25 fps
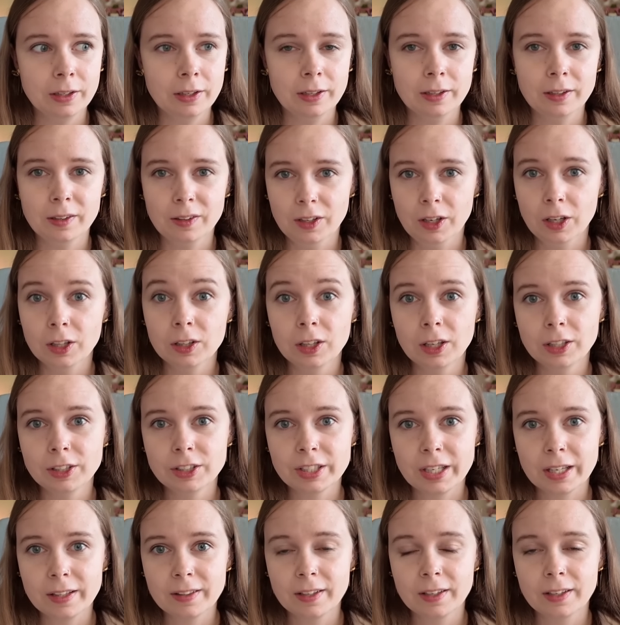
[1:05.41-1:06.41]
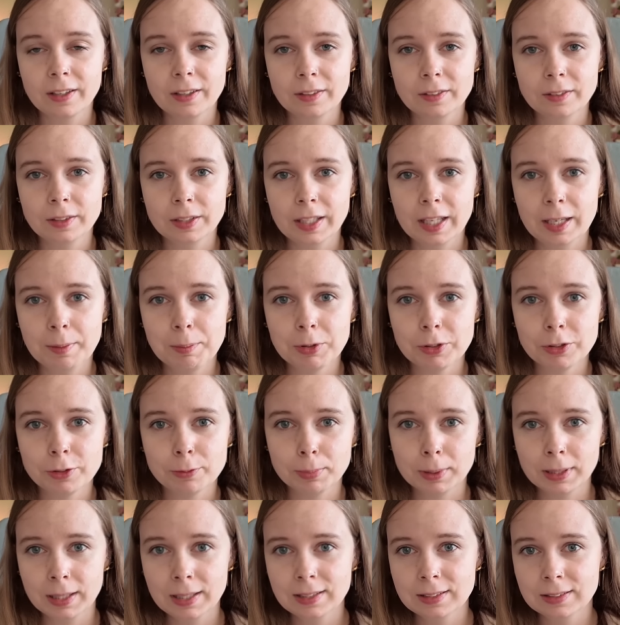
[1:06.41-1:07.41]
a lunch at the neighbor's
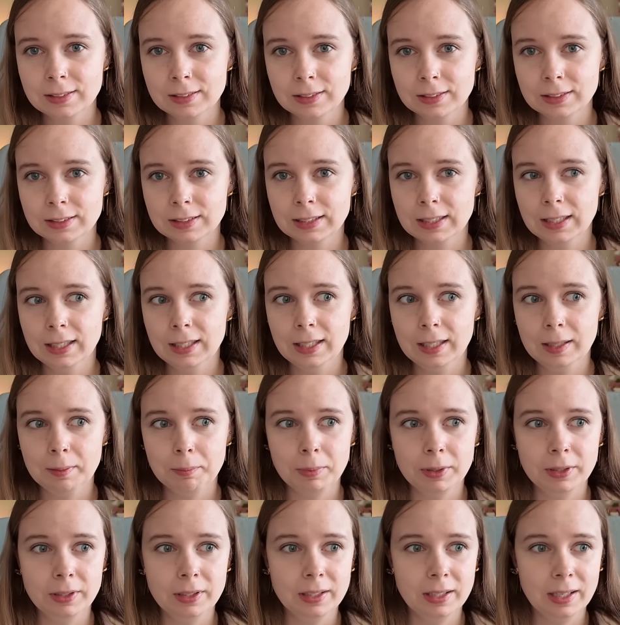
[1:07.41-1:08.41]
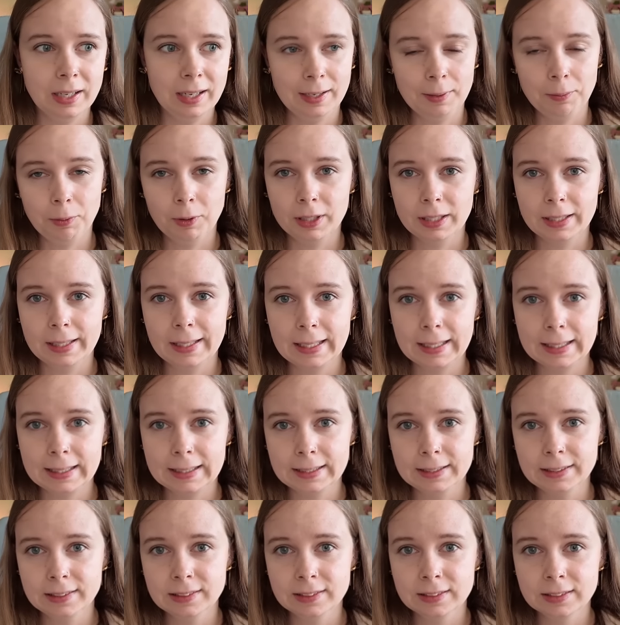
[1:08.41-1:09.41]
place today, but I want to get at
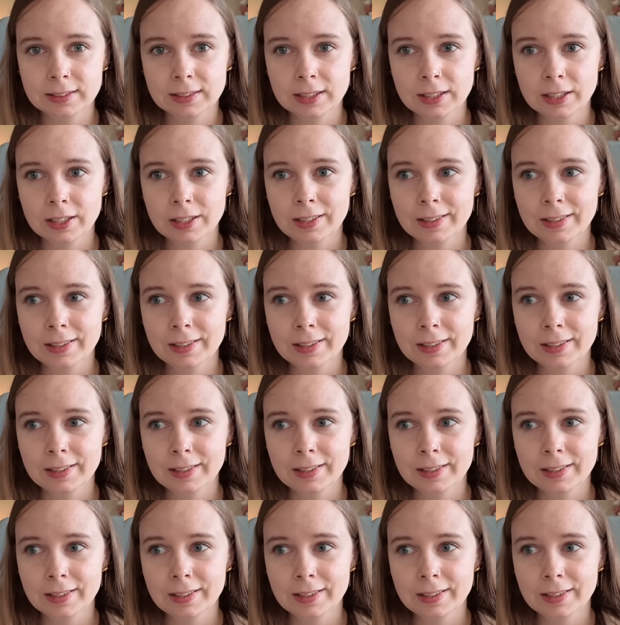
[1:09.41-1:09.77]
least